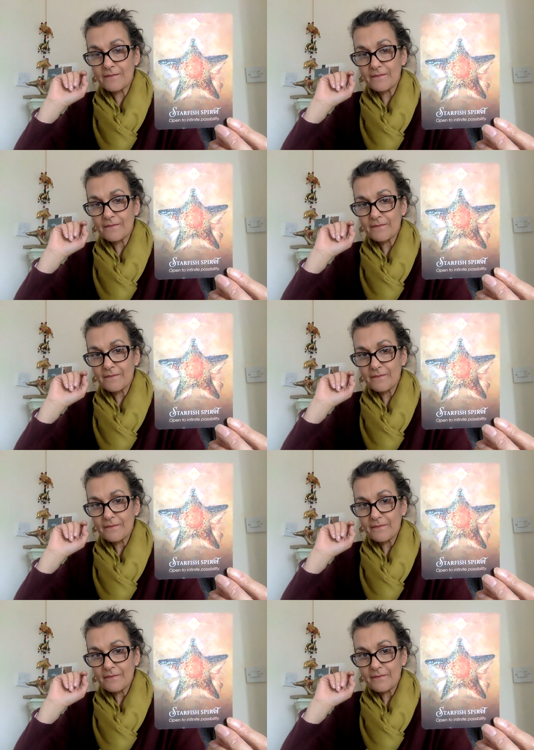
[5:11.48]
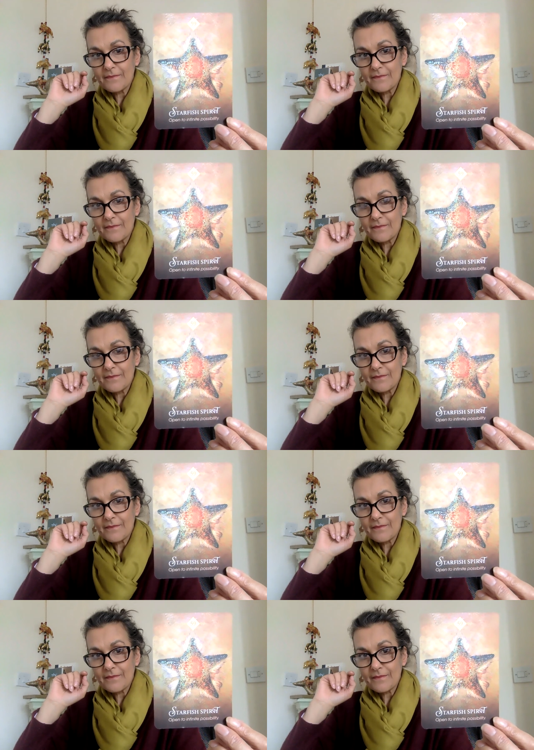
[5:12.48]

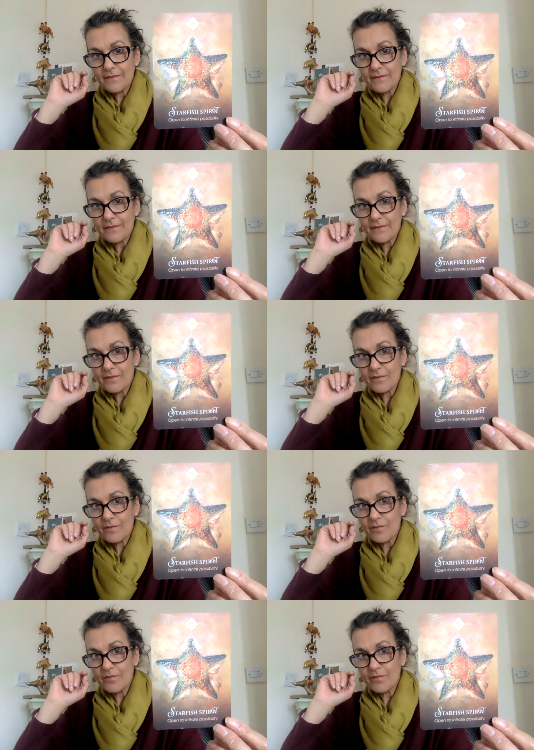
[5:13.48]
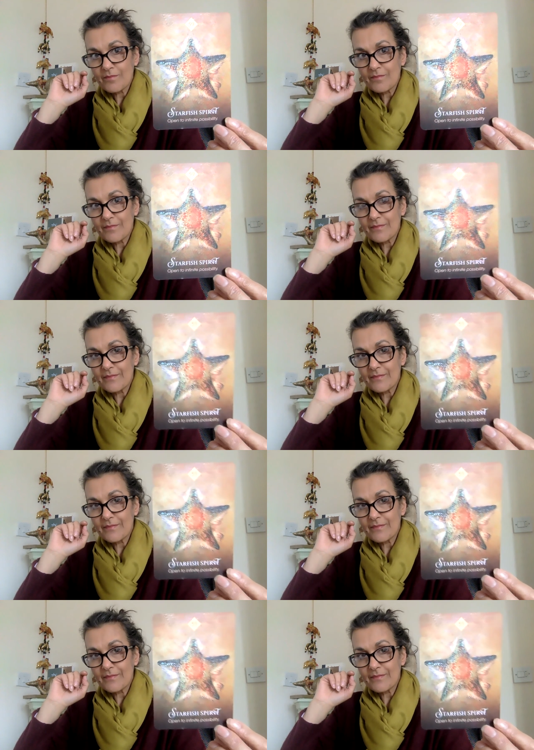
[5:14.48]
Nobody speaks.